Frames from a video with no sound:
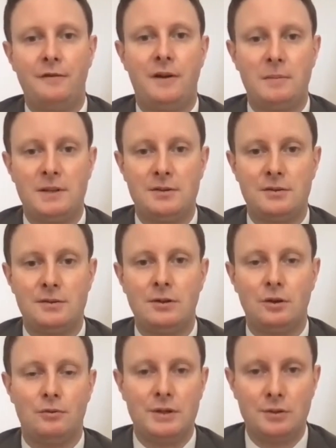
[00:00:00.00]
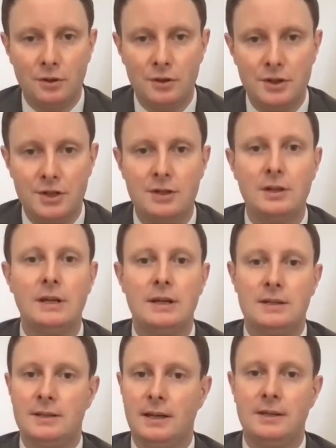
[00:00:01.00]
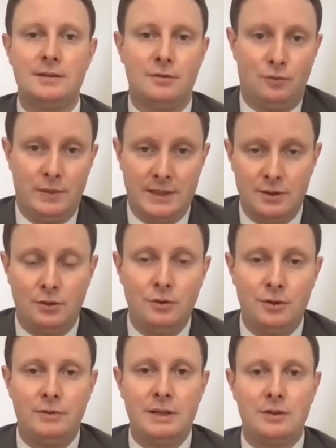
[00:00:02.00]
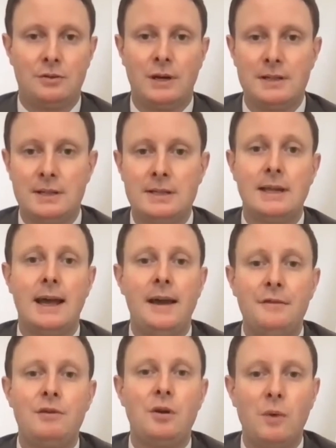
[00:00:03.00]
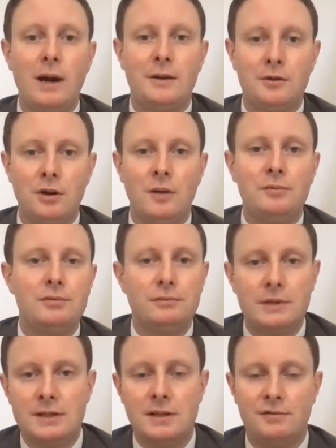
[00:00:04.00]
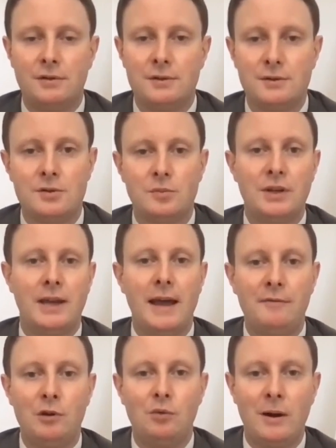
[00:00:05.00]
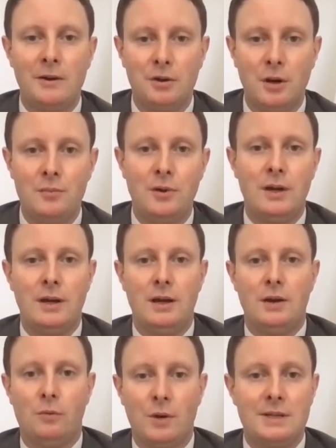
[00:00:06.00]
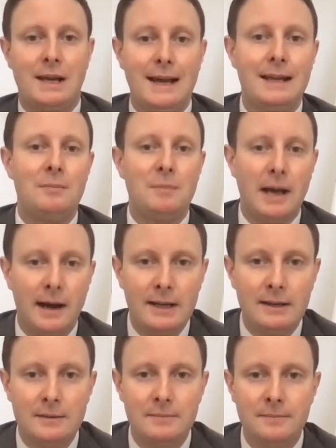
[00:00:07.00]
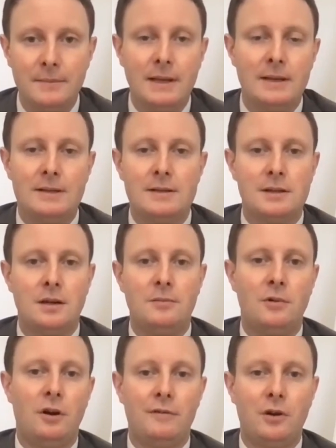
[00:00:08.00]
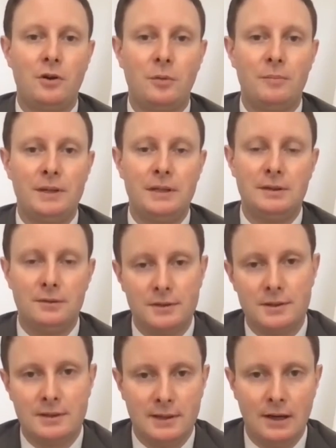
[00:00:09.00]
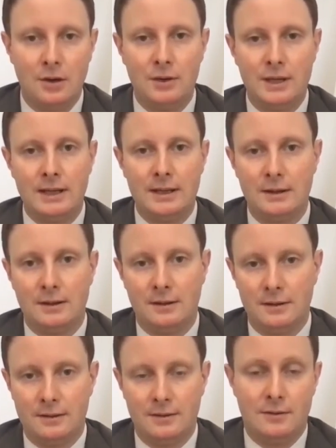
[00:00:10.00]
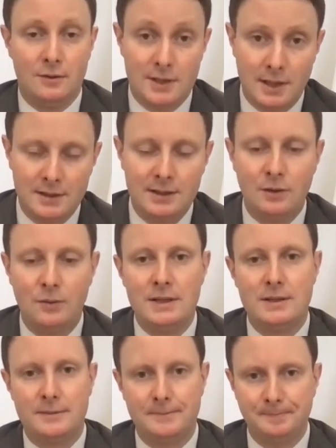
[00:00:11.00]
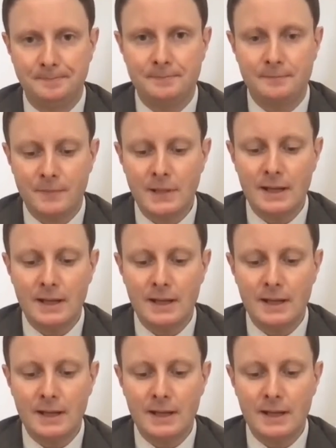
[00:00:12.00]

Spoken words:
our pharmaceutical research that we saw during the crisis everywhere in Europe, with differences, but everywhere in Europe was lagging behind some of our competitors, including starting with